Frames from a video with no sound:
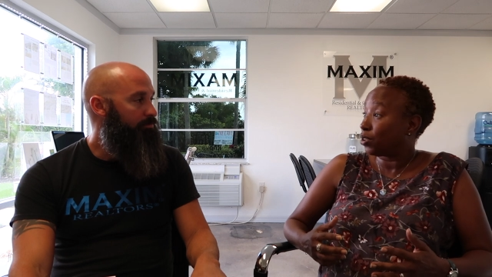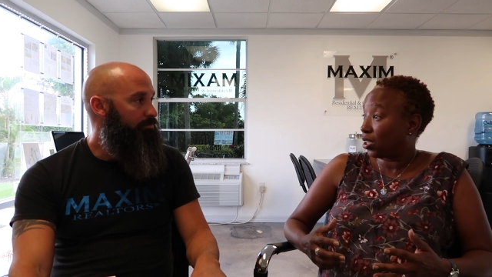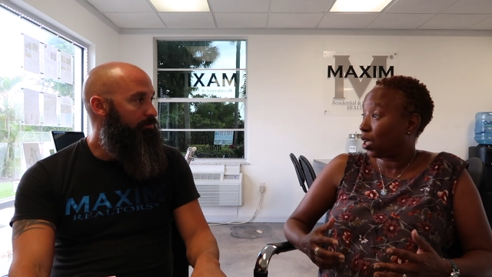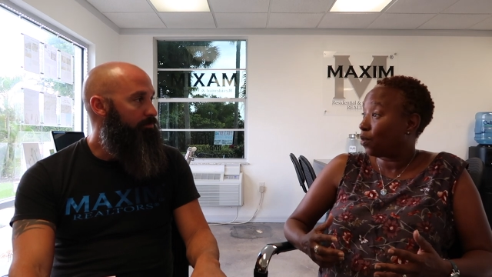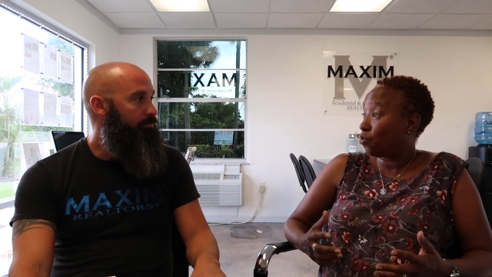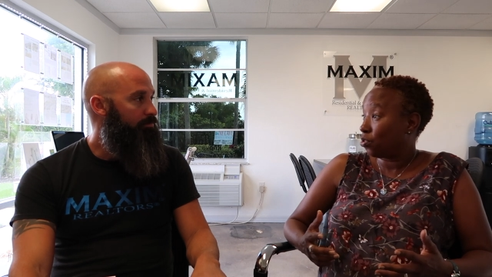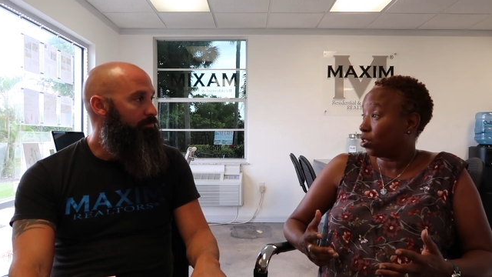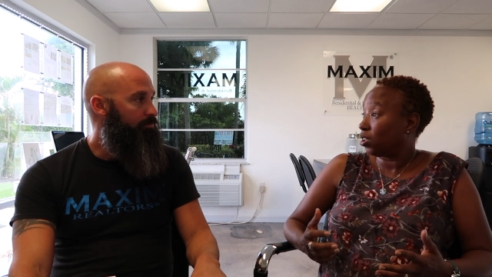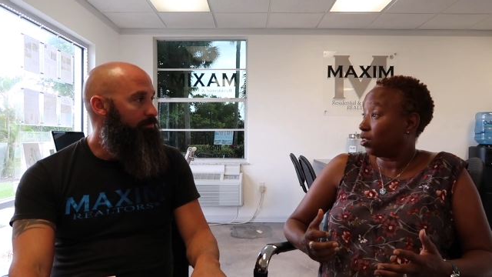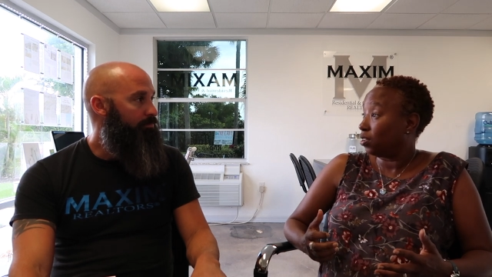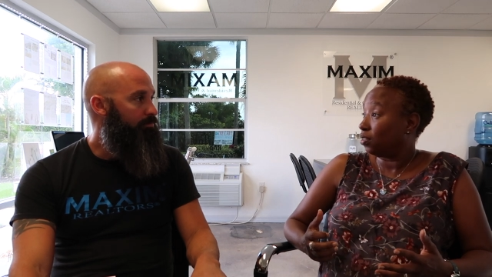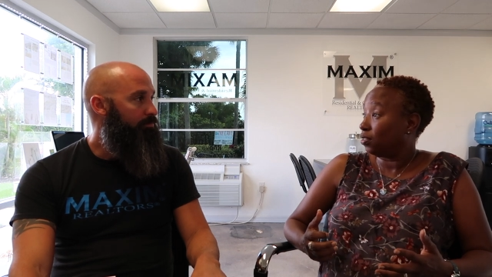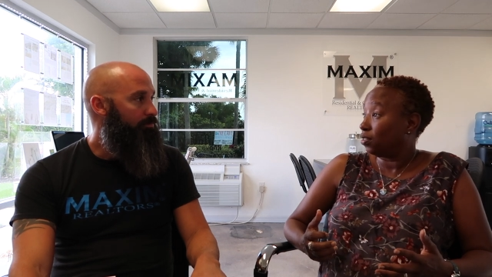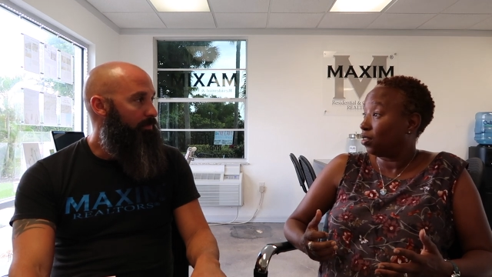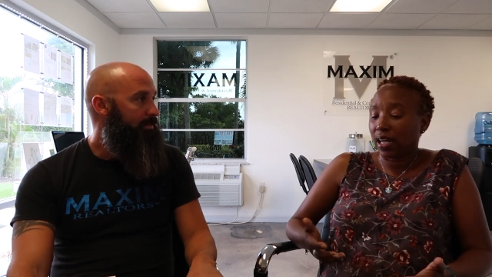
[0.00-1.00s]
Speaker 1: that they want done.
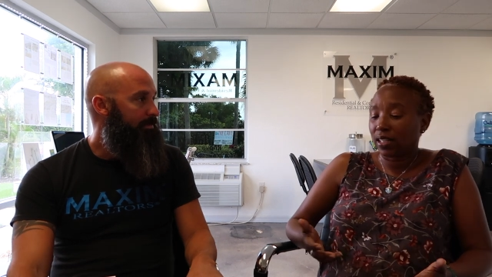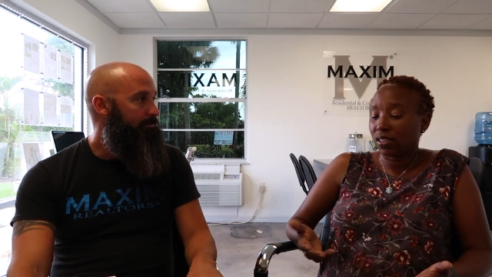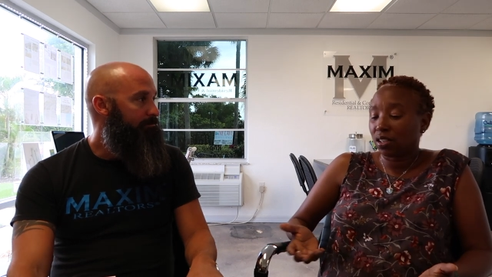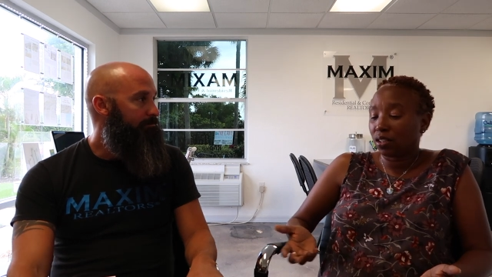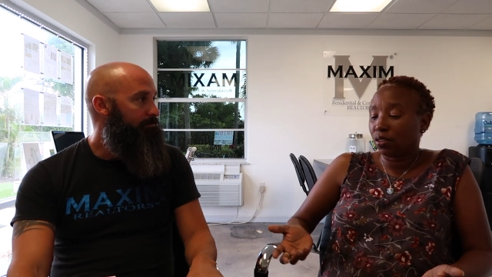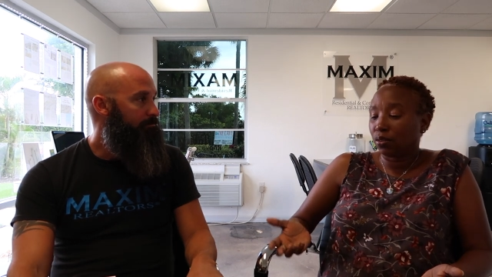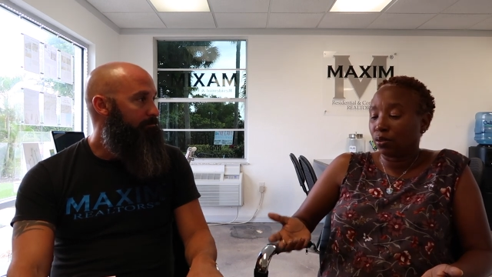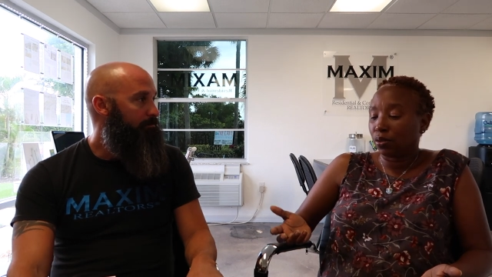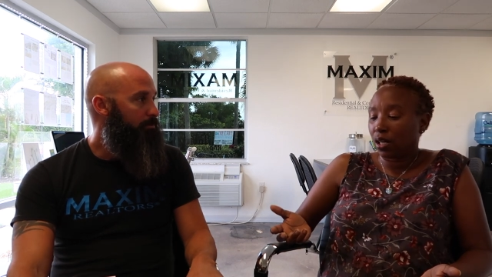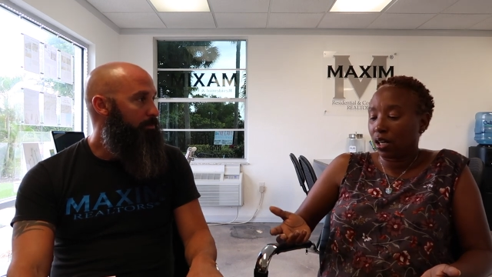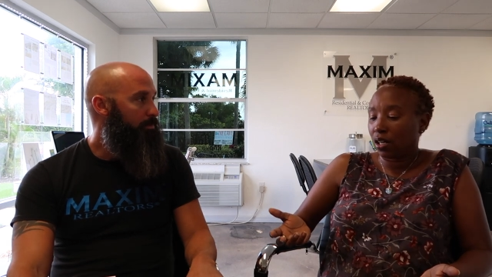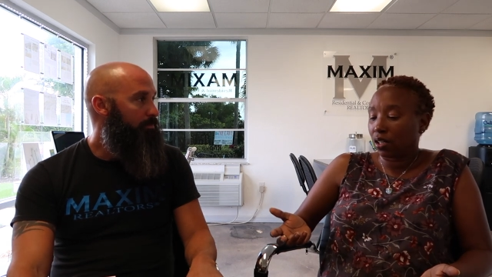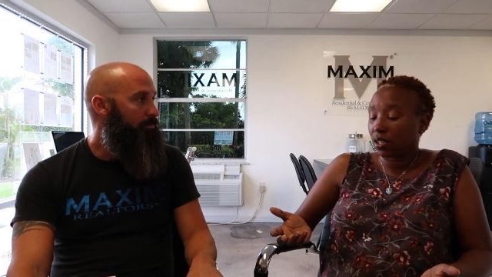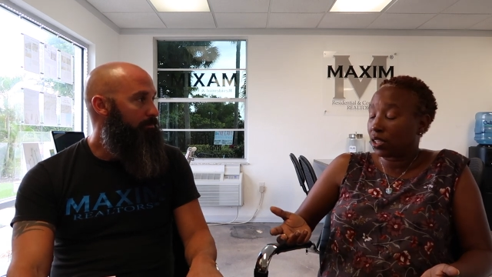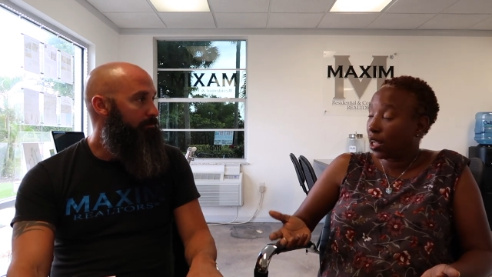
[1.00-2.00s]
I tell
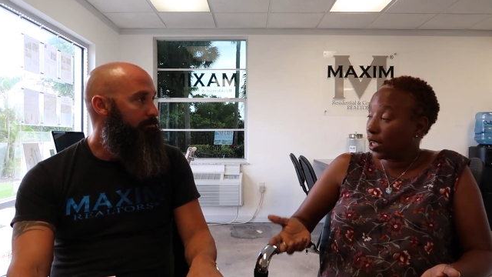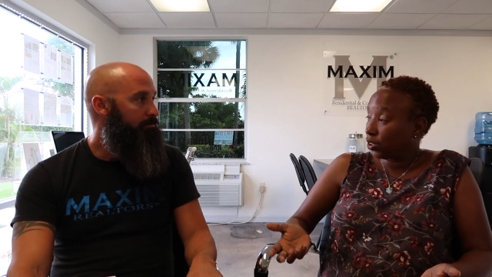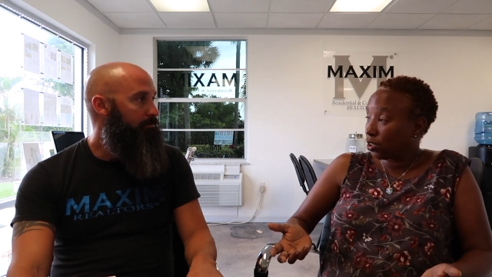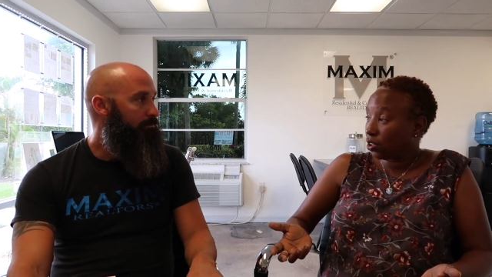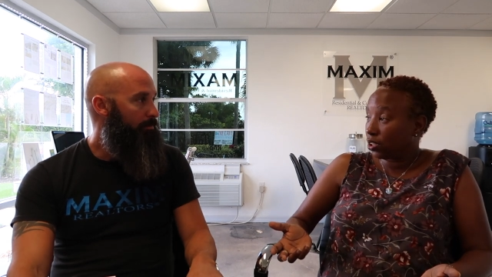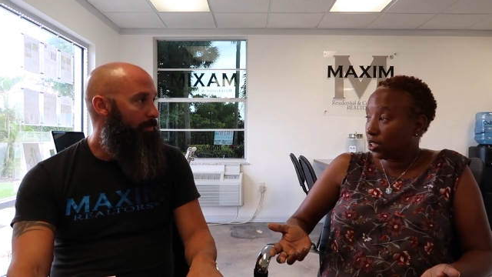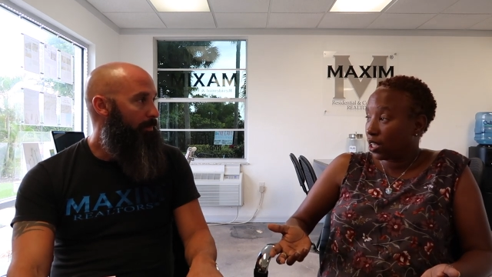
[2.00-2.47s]
uh, clients all the